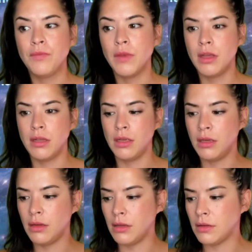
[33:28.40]
and
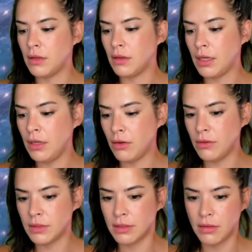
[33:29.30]
he
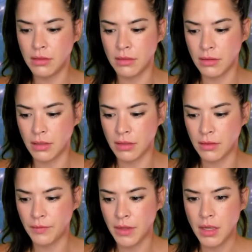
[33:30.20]
owes her
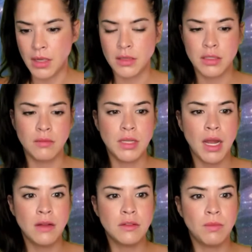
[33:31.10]
some
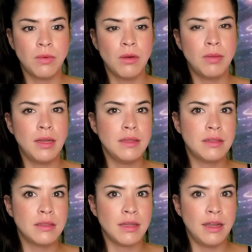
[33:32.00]
child support, but he's
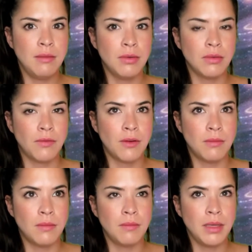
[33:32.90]
disabled
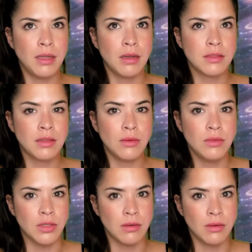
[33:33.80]
from being a
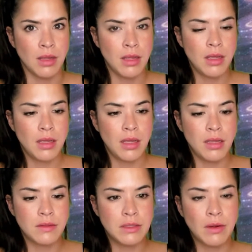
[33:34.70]
soldier,
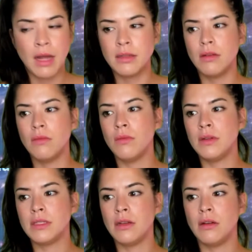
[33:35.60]
and so I
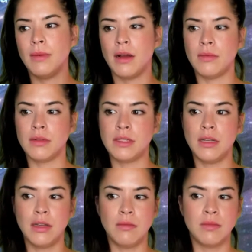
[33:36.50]
once in a while will
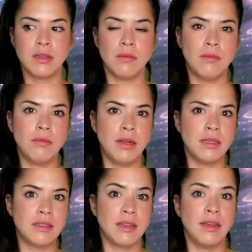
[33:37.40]
send him some
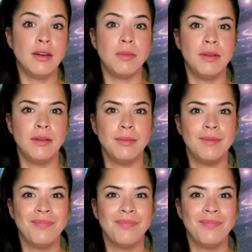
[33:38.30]
monies to help him.